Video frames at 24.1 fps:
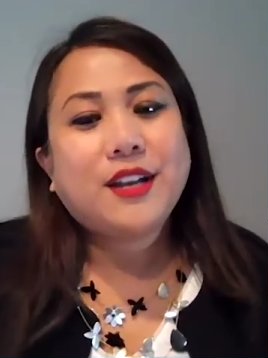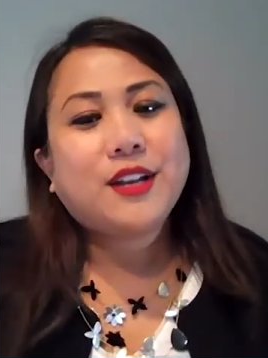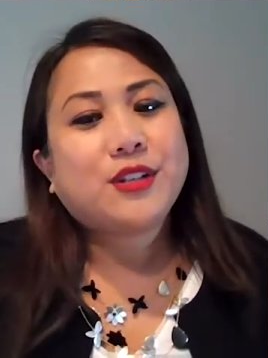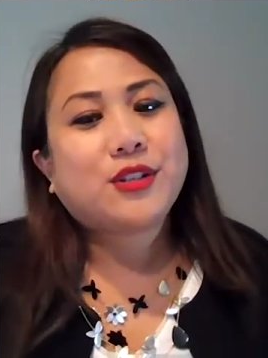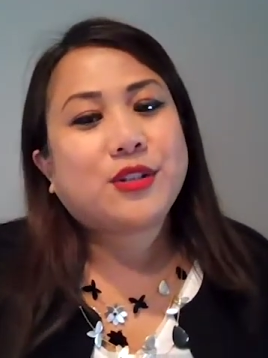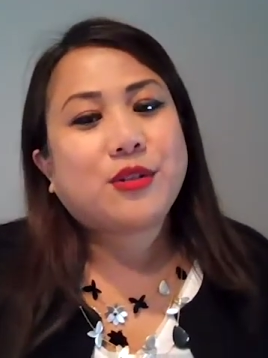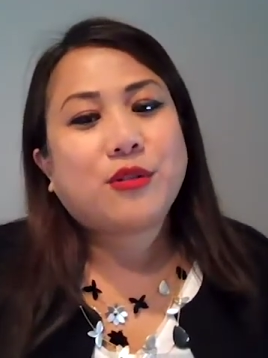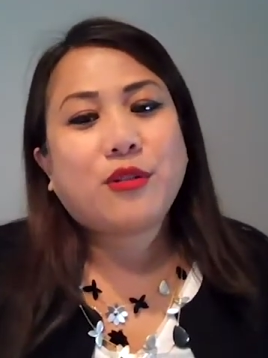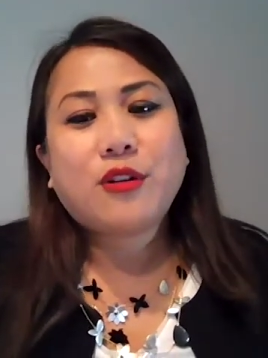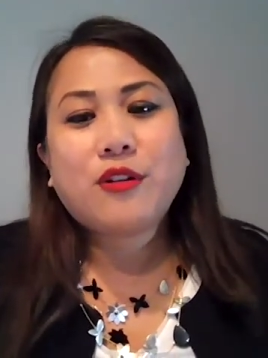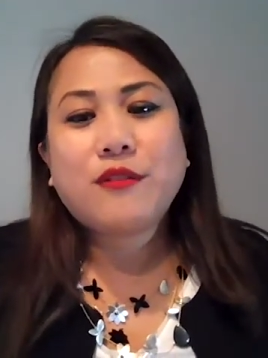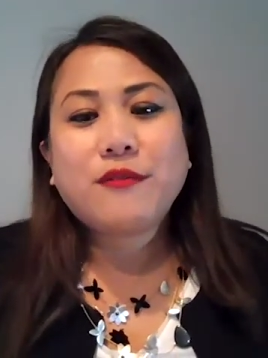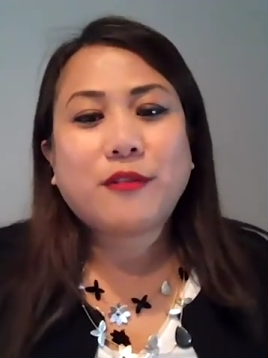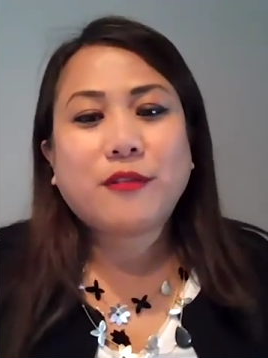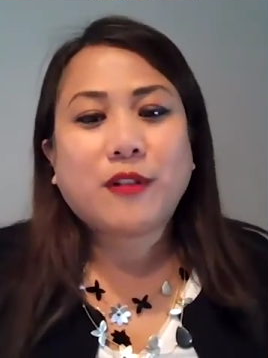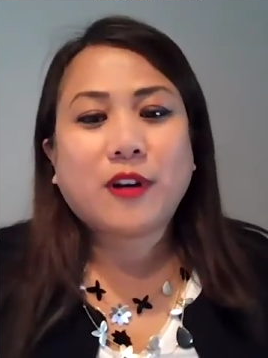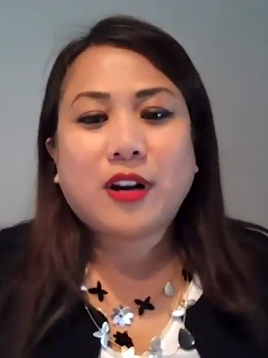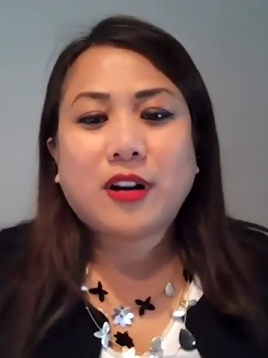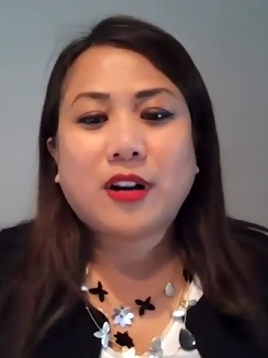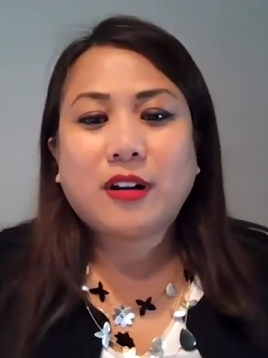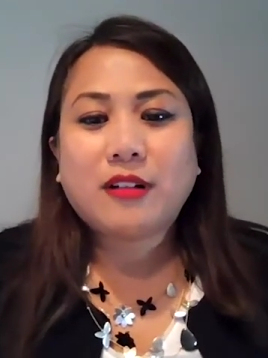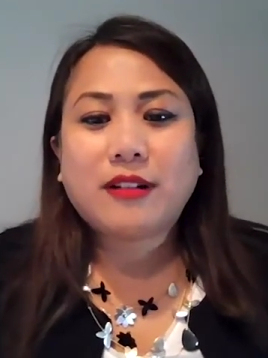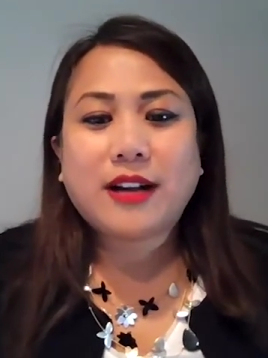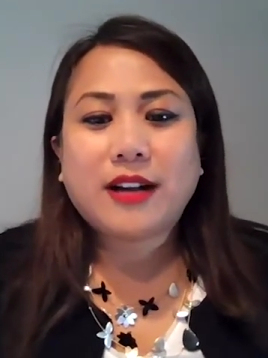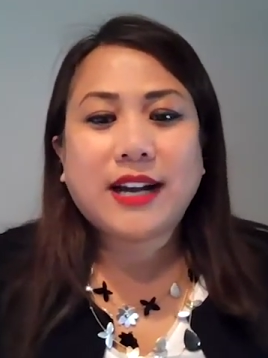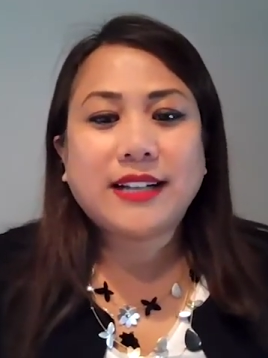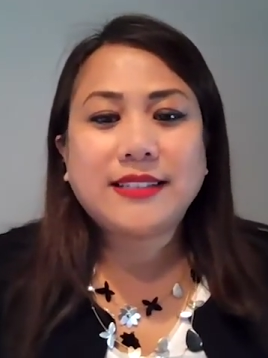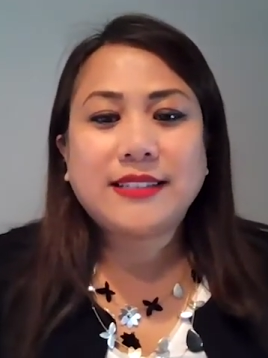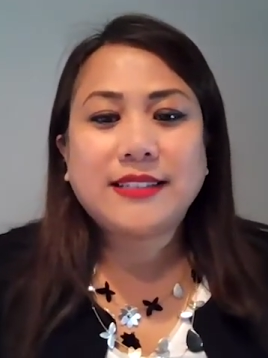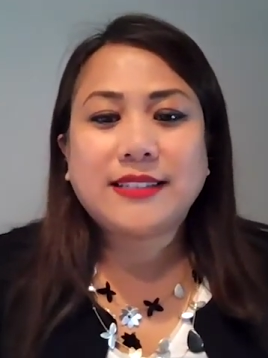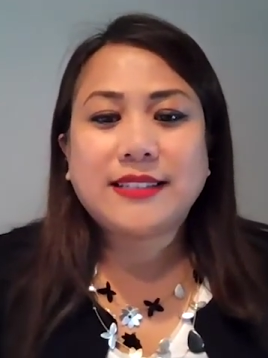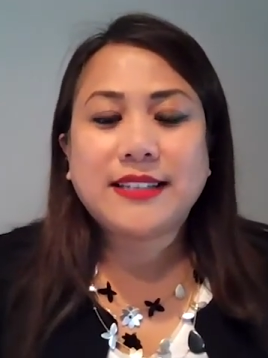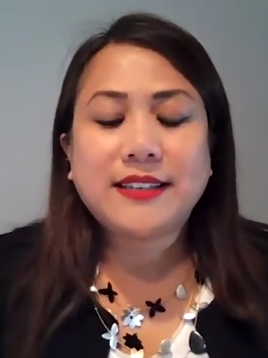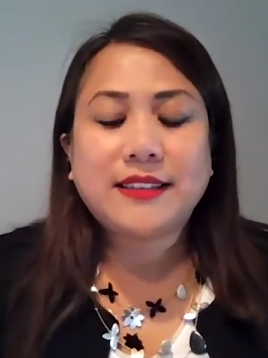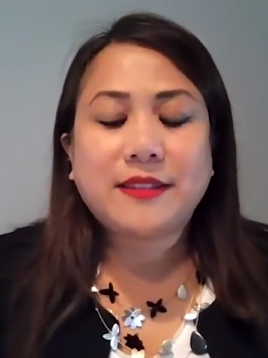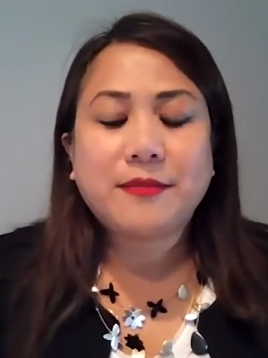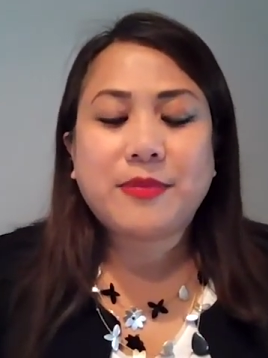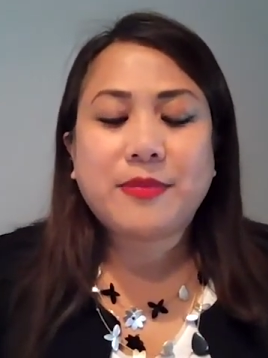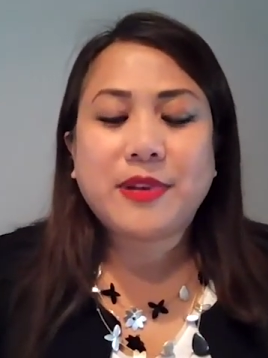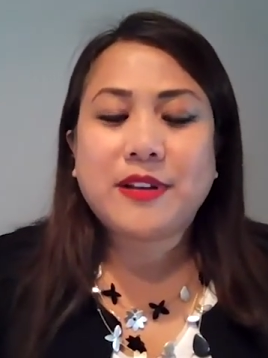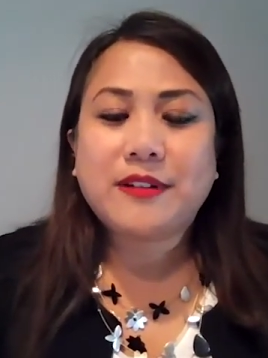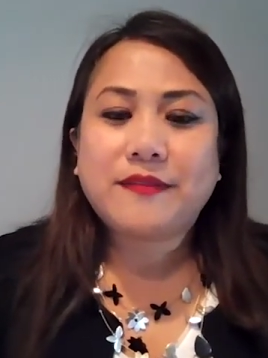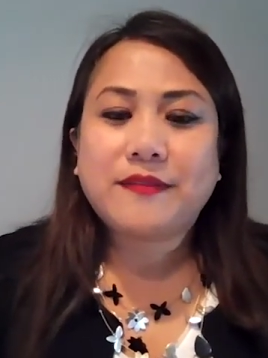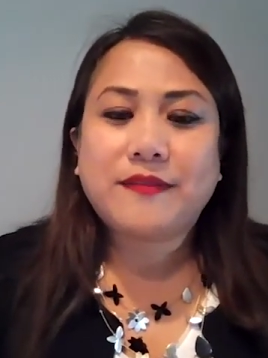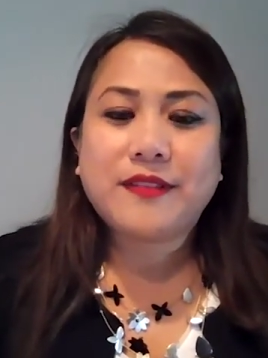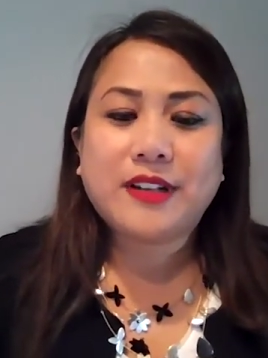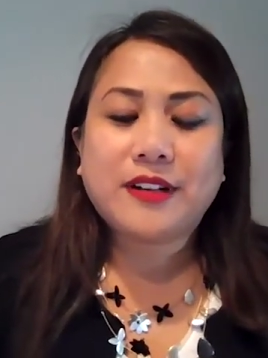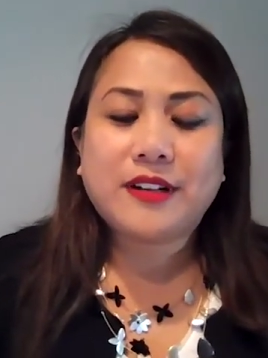So, overall, I'd say the
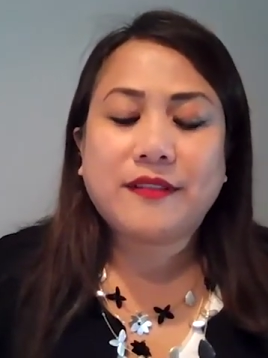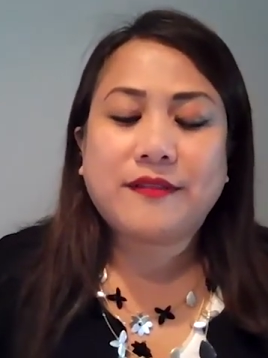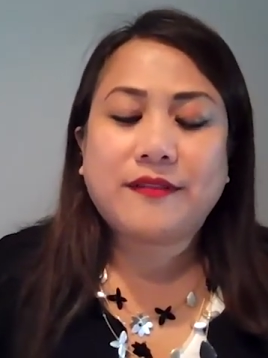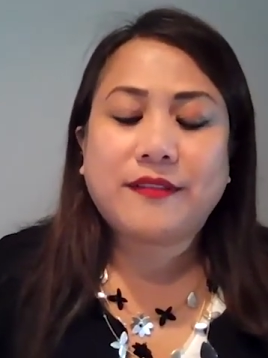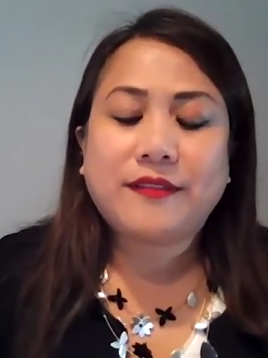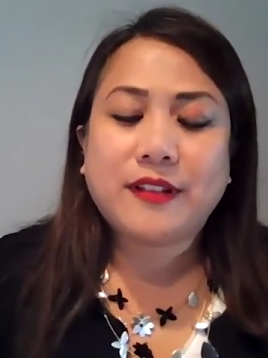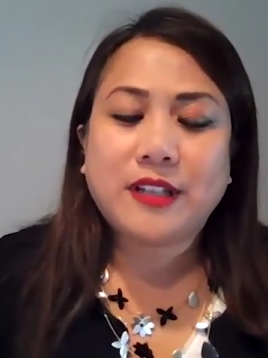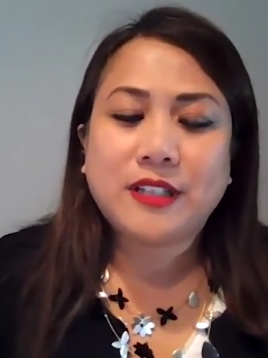benefit of